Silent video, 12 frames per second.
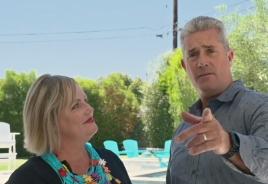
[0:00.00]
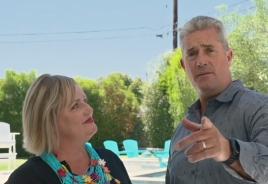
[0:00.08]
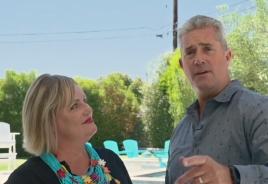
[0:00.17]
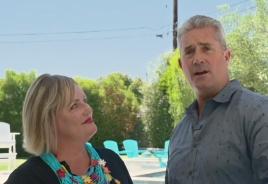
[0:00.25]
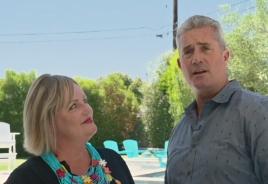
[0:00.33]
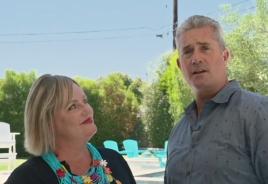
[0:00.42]

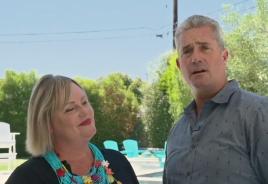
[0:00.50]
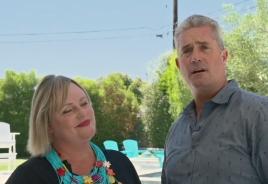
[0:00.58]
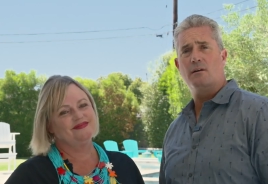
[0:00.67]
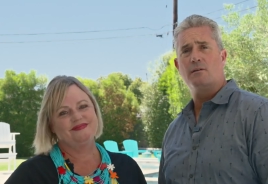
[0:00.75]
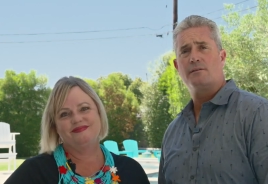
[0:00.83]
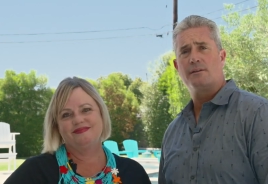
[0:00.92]
Speaker 1: there you
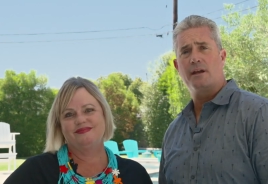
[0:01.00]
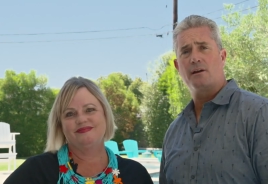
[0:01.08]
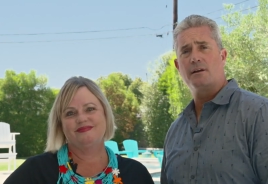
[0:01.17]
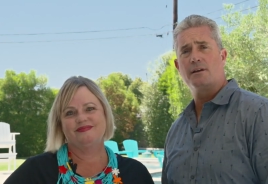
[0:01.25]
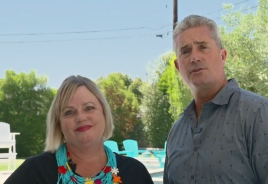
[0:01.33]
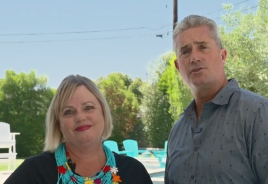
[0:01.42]
go.
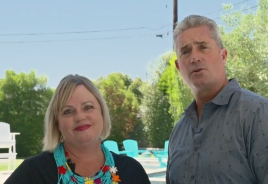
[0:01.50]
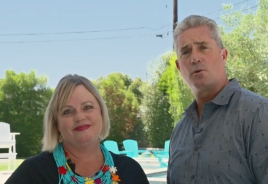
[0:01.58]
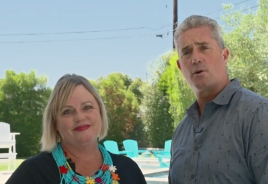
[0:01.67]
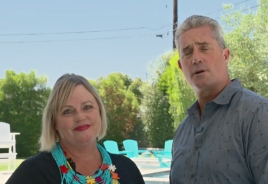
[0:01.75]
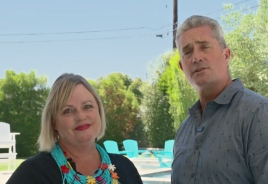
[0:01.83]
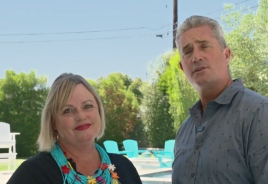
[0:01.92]
There is
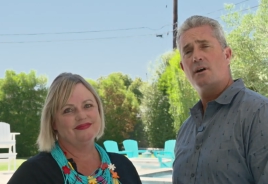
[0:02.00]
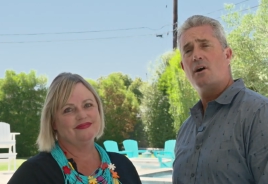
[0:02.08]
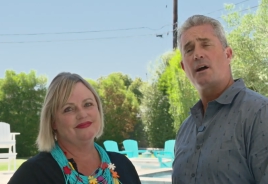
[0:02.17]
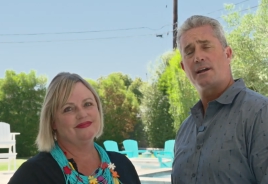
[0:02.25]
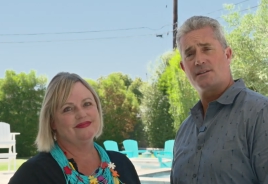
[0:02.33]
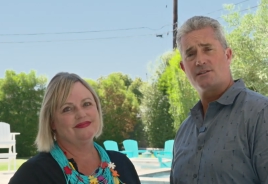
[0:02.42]
your
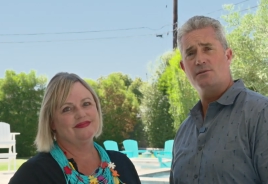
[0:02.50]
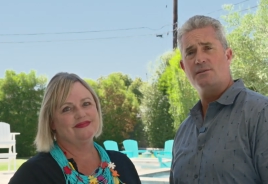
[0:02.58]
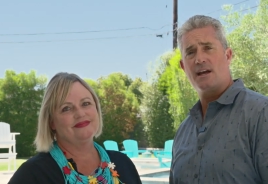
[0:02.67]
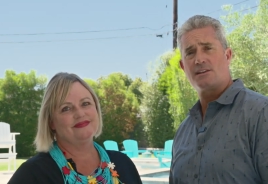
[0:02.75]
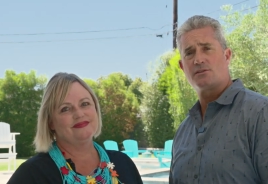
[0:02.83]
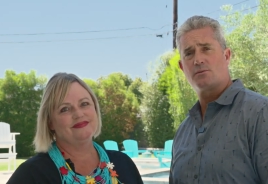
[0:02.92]
August
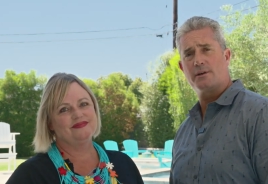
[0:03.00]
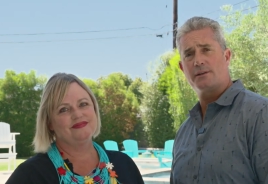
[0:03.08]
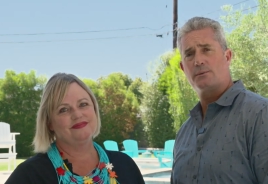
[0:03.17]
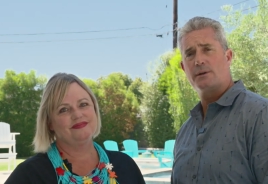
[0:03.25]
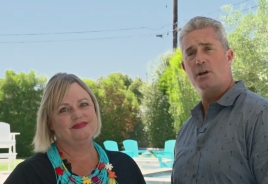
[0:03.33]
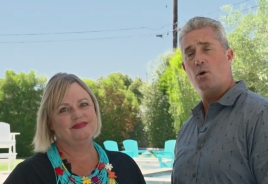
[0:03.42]

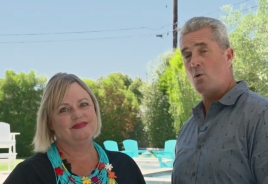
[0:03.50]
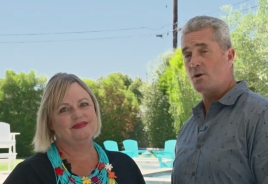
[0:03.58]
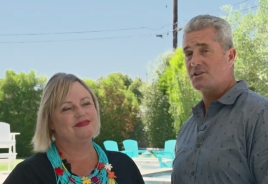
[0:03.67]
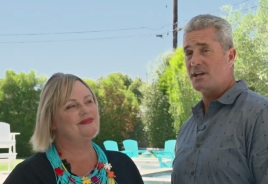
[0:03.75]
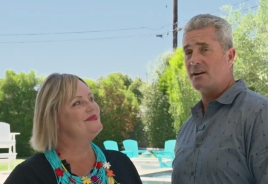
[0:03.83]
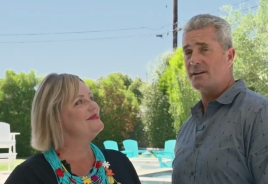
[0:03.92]
2023
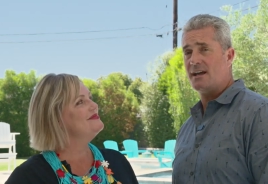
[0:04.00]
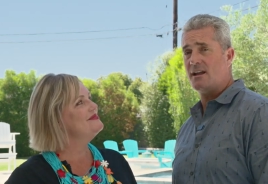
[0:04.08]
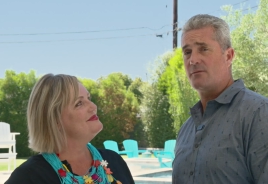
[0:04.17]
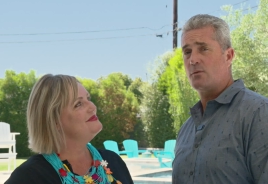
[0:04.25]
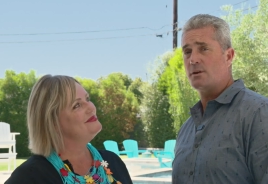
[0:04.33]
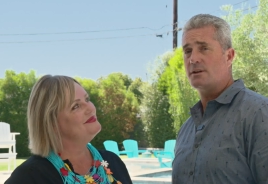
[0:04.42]
Orange County,
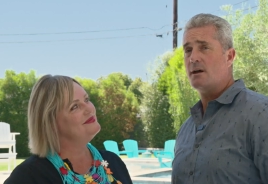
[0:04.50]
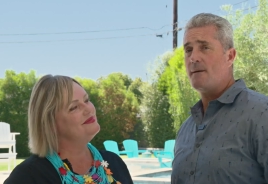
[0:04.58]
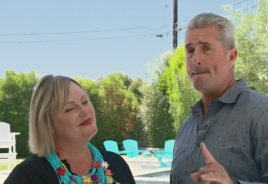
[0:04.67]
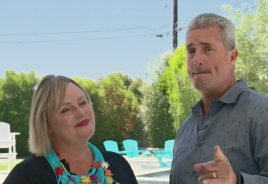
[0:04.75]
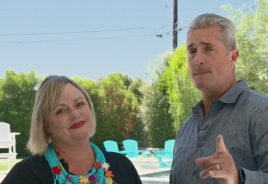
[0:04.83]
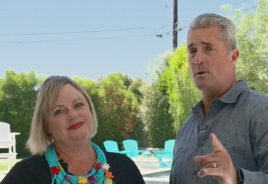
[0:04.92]
California
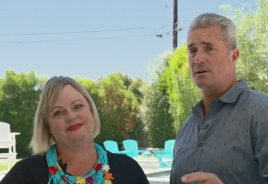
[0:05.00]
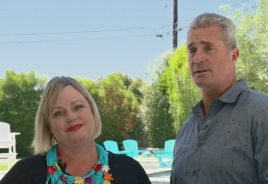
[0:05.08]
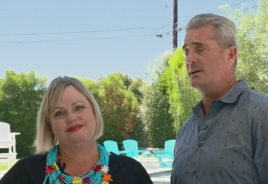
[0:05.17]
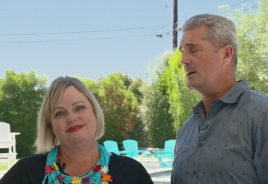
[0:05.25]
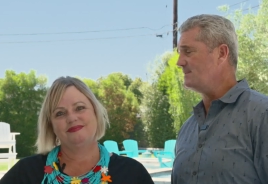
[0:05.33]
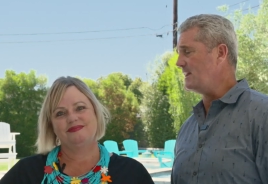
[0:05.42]

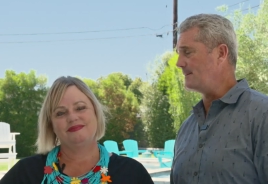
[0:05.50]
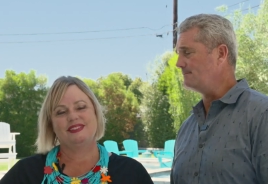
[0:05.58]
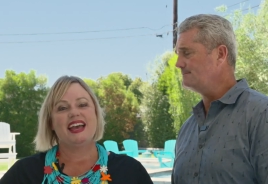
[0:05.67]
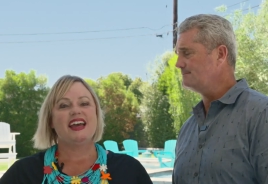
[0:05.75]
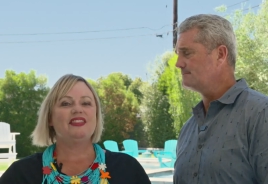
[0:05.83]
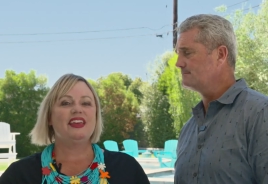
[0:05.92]
market update.
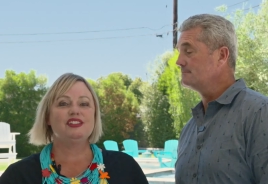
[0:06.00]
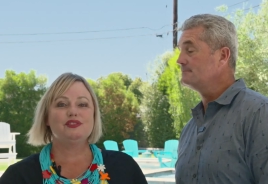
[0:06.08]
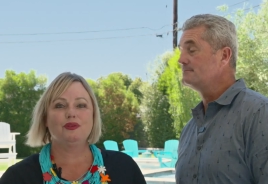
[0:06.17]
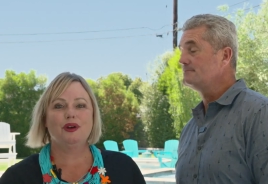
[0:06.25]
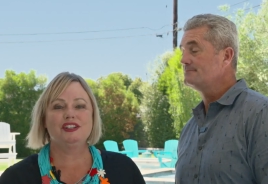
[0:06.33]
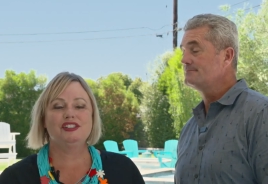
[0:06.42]
Speaker 2: Thanks
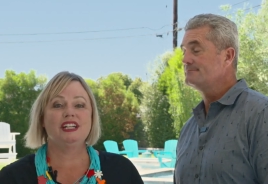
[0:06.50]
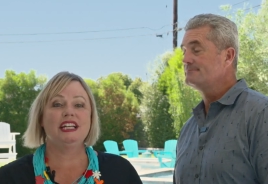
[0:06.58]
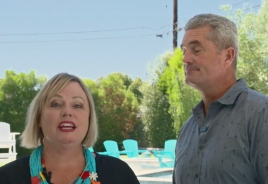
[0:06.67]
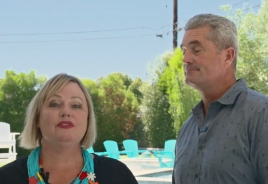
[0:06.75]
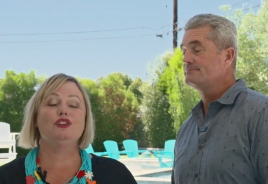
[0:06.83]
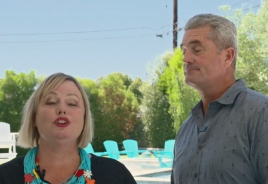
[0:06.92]
for watching.
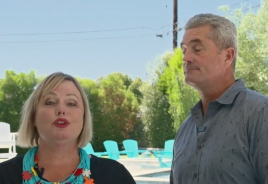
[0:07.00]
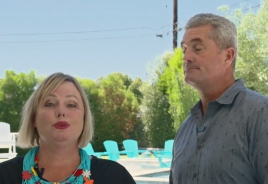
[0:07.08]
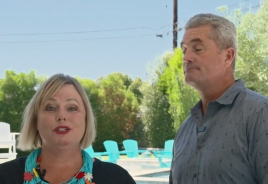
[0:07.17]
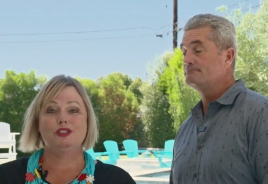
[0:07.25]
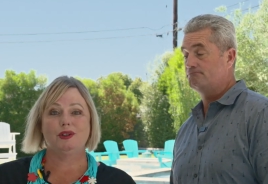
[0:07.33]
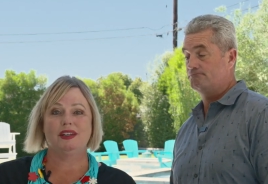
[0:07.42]
If
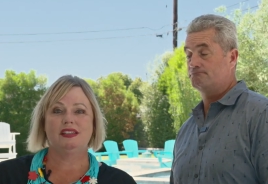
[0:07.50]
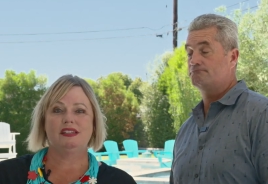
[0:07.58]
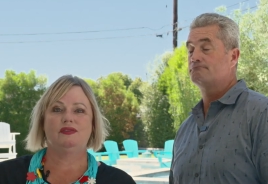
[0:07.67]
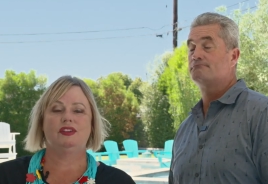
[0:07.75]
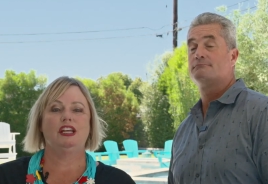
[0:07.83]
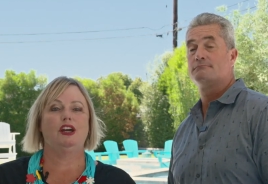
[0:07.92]
you enjoyed
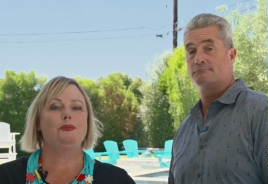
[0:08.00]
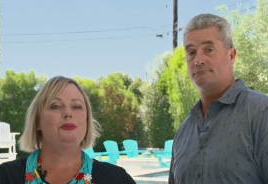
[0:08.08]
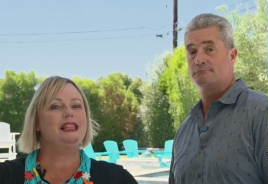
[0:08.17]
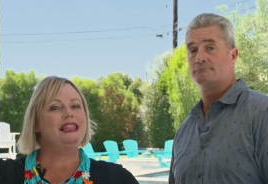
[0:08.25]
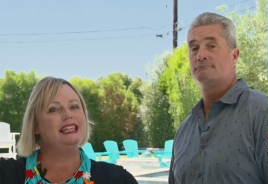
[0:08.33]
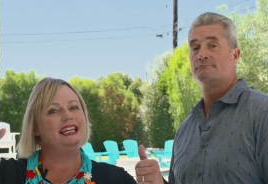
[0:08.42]
this video,
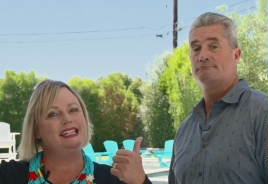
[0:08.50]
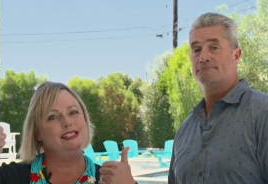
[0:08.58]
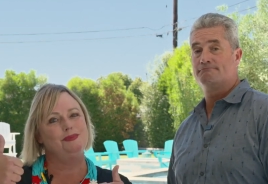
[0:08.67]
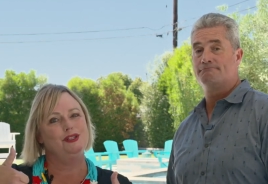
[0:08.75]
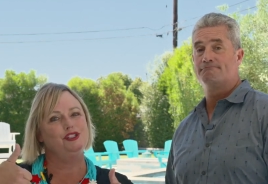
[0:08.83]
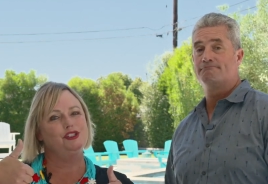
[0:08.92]

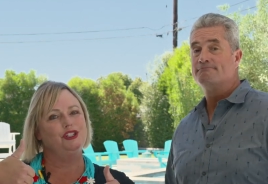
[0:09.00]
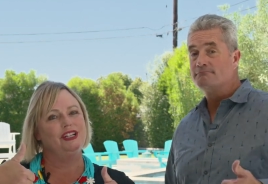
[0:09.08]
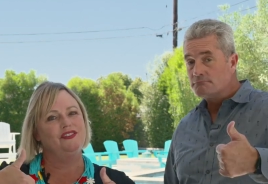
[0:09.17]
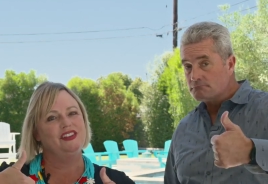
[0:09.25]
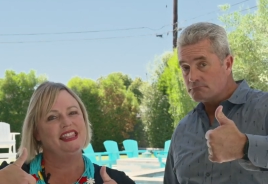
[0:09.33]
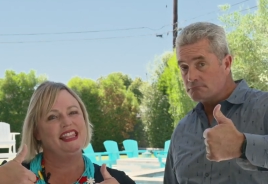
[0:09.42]
please be sure to
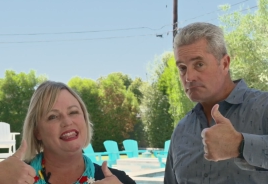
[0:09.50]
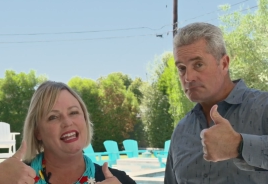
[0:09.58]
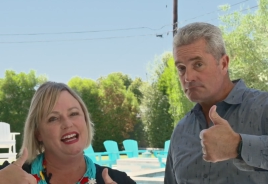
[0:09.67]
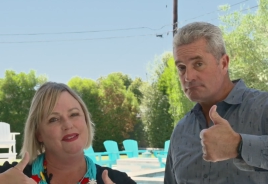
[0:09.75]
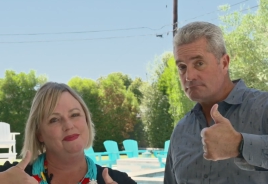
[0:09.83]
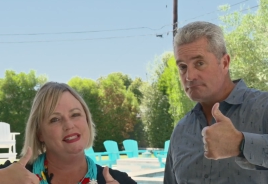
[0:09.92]
give us a
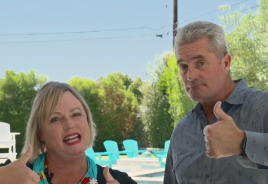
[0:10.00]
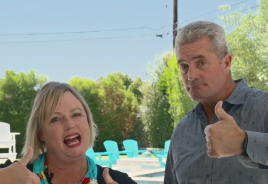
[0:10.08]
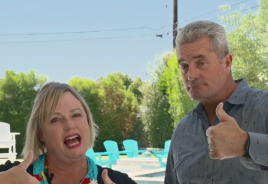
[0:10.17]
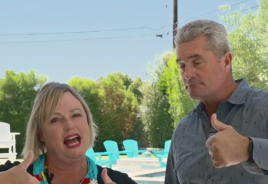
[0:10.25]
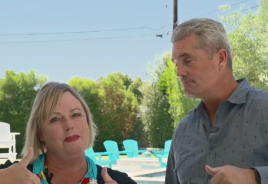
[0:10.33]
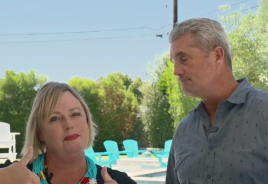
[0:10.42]
thumbs
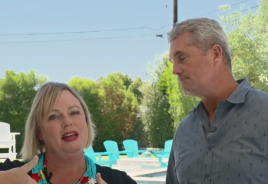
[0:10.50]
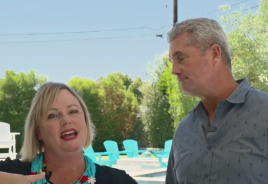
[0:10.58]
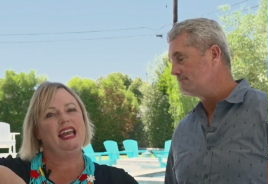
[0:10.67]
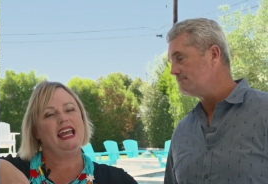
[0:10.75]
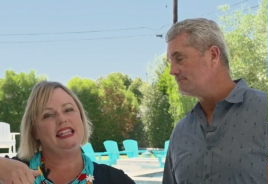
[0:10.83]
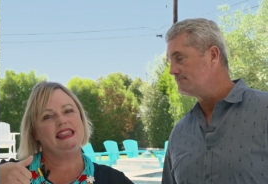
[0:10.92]
up,
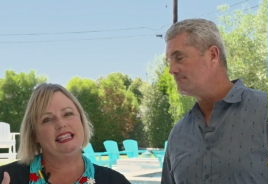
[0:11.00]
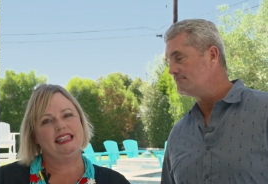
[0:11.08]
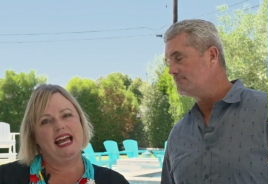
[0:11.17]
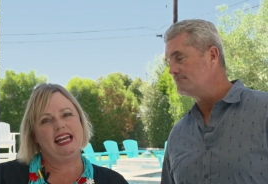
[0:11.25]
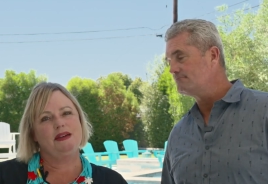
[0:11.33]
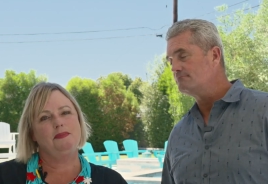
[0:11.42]
hit the
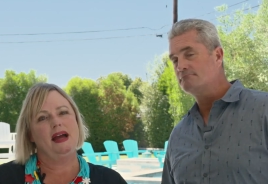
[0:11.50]
like